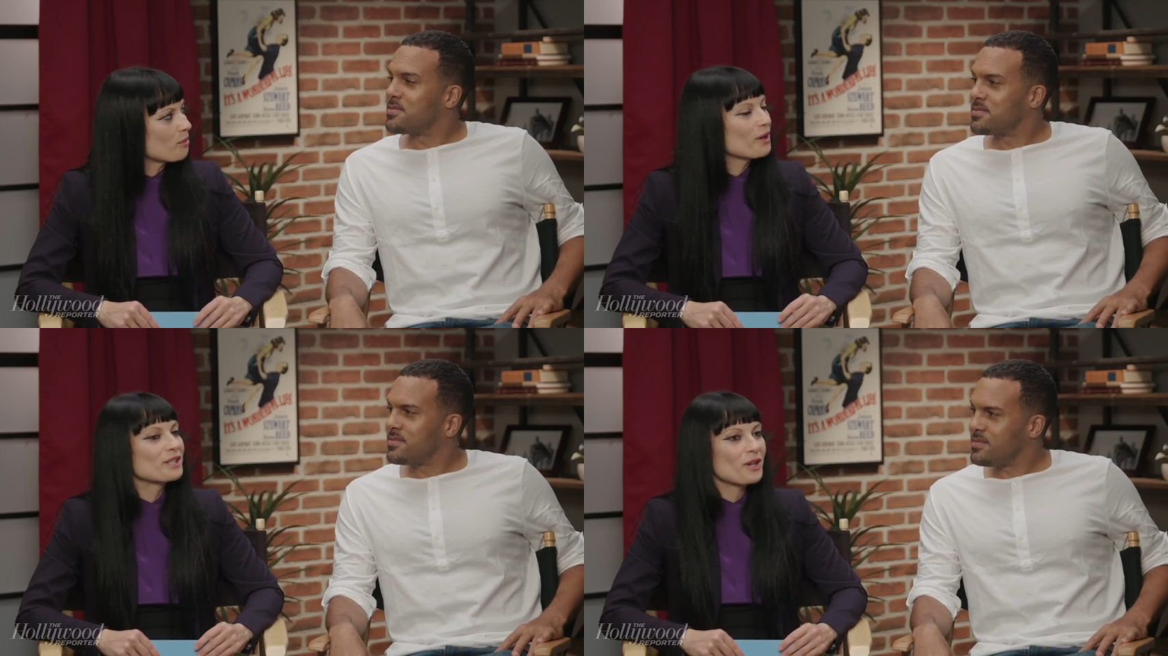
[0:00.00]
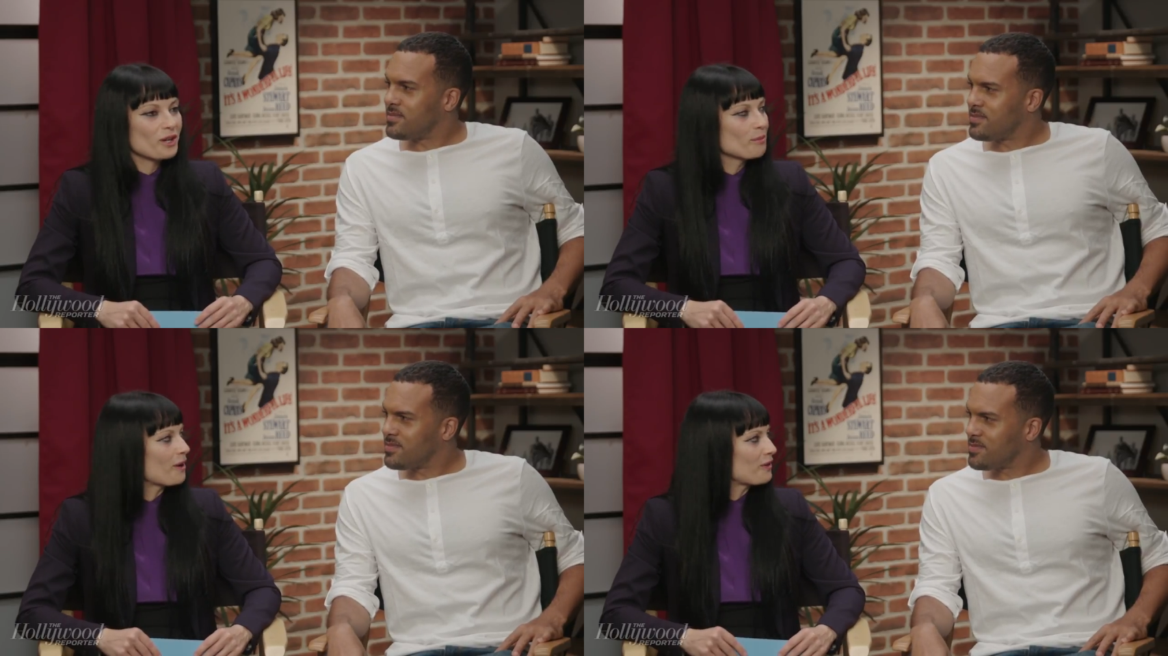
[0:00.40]
Speaker 1: I want to
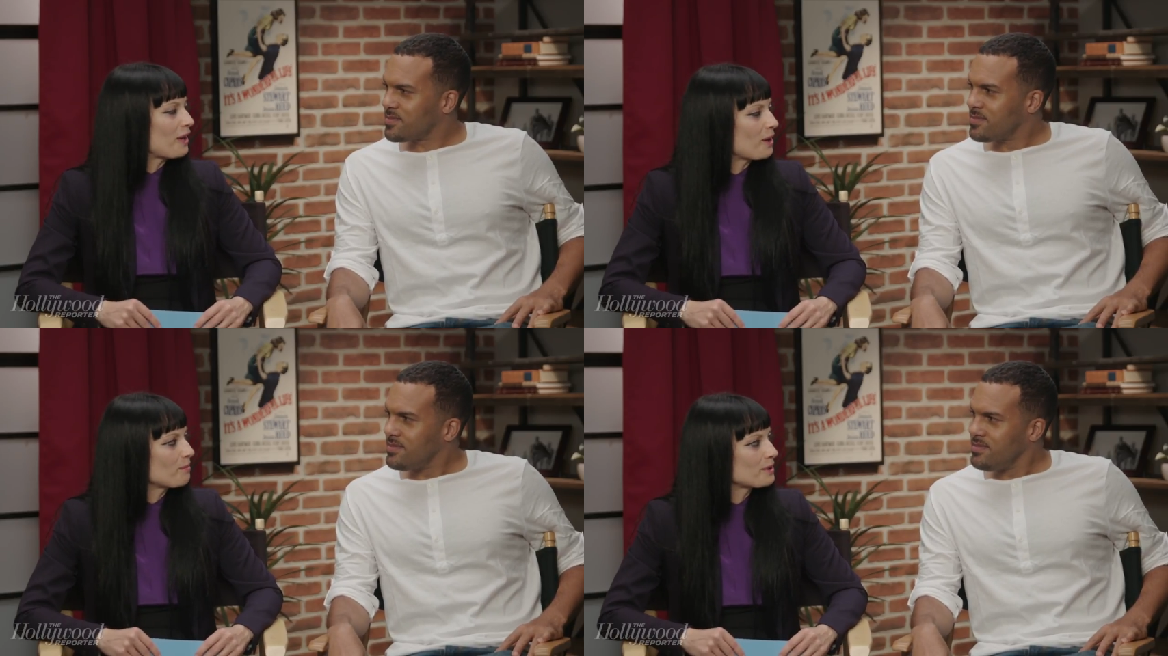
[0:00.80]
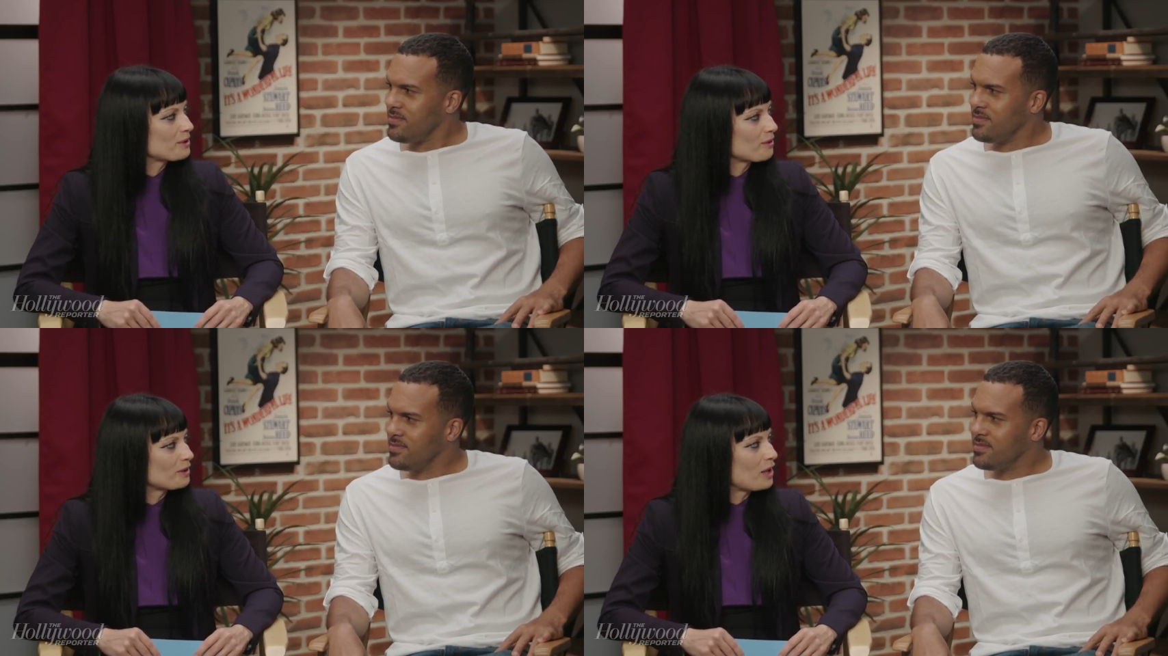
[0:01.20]
talk about that
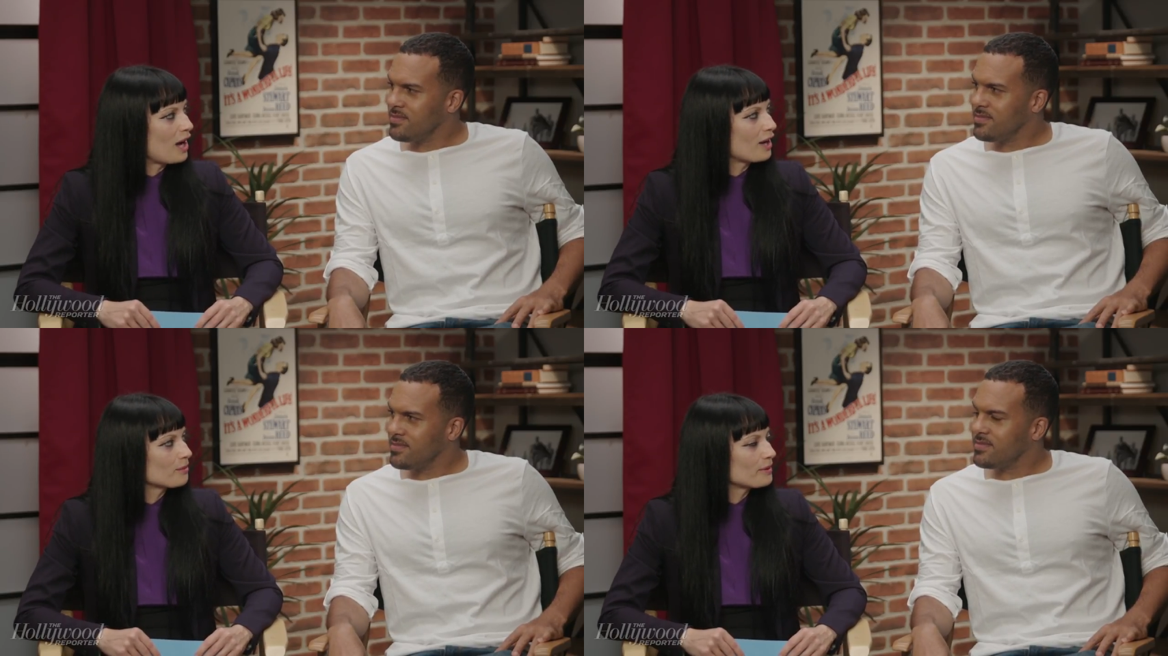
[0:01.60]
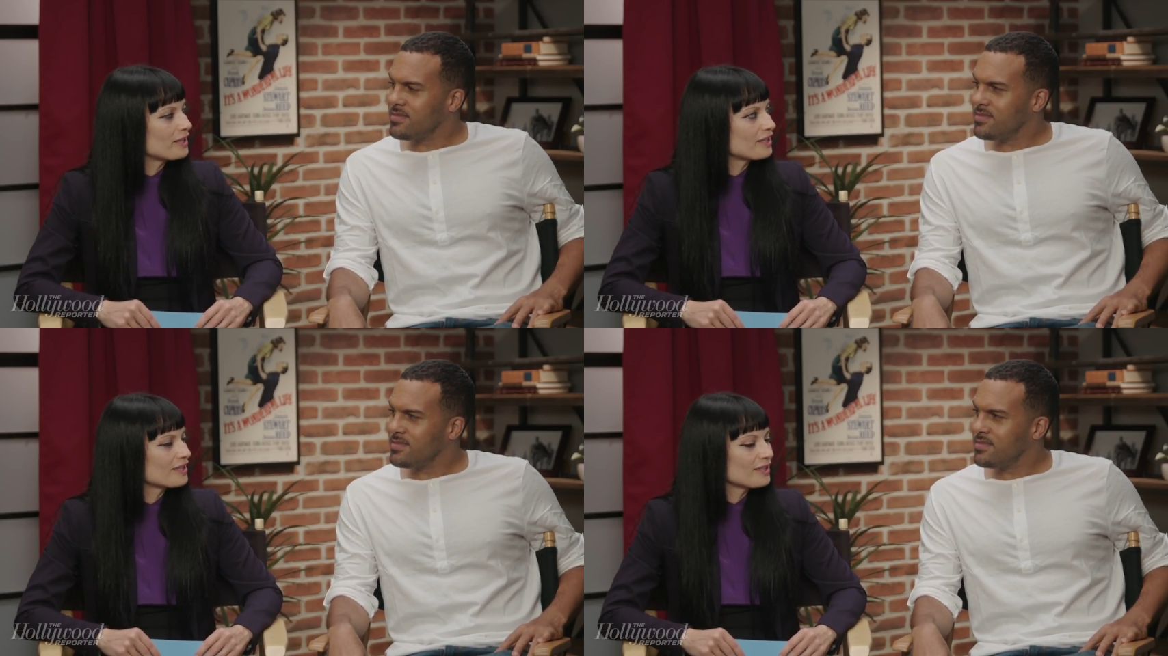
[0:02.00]
episode a lot
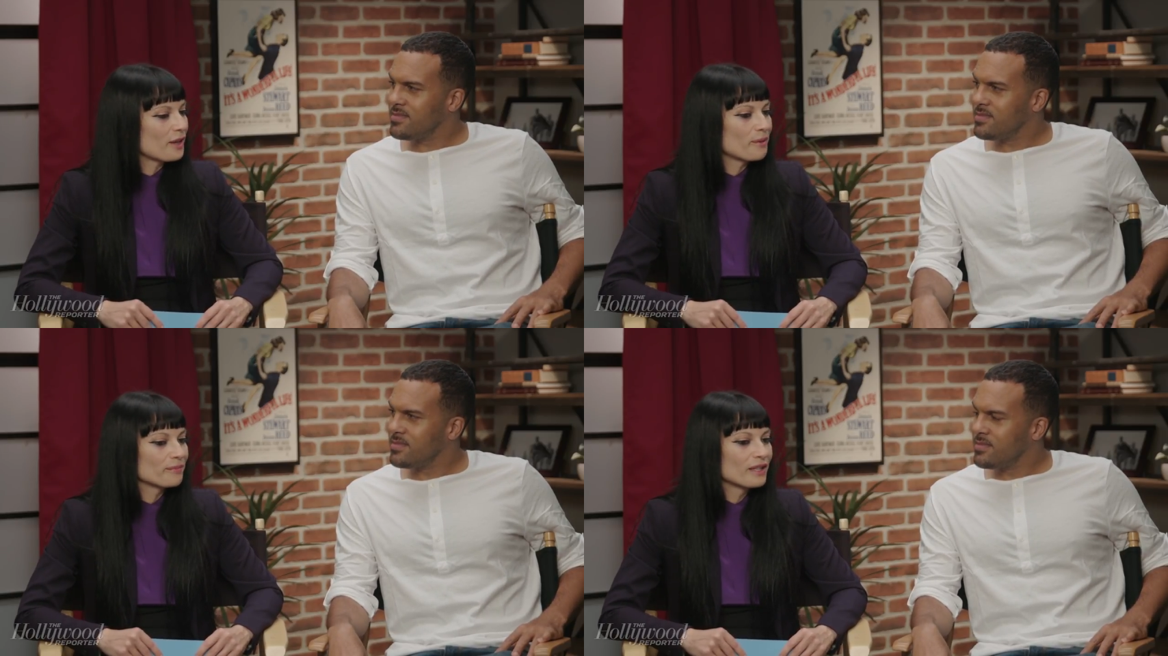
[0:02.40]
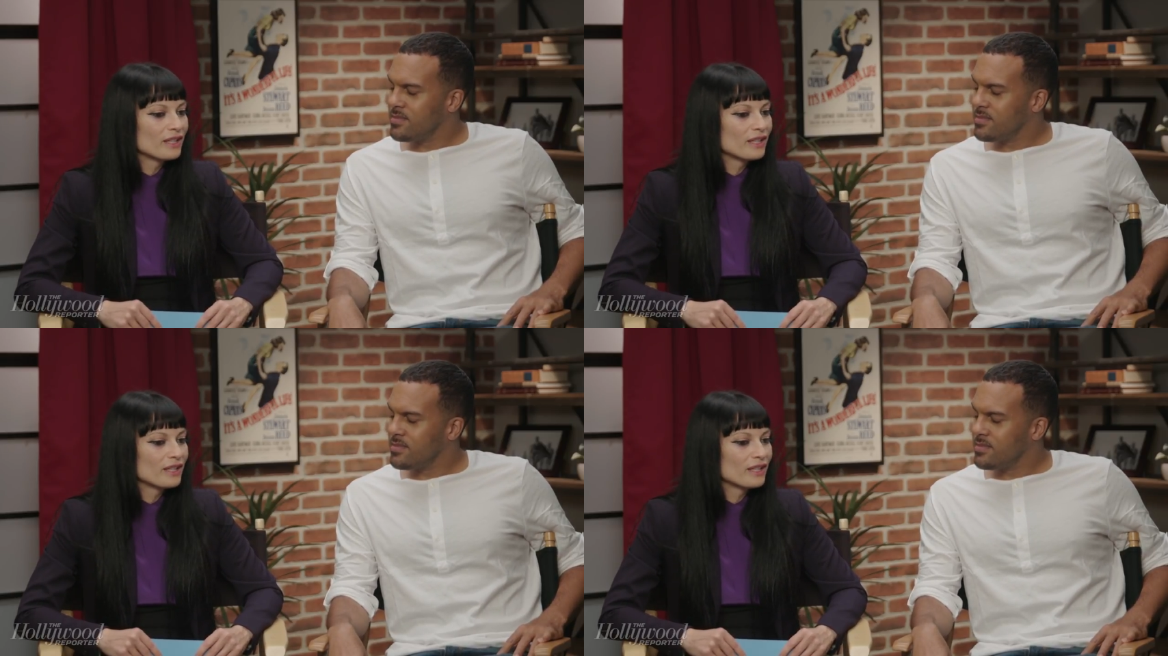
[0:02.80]
because, um,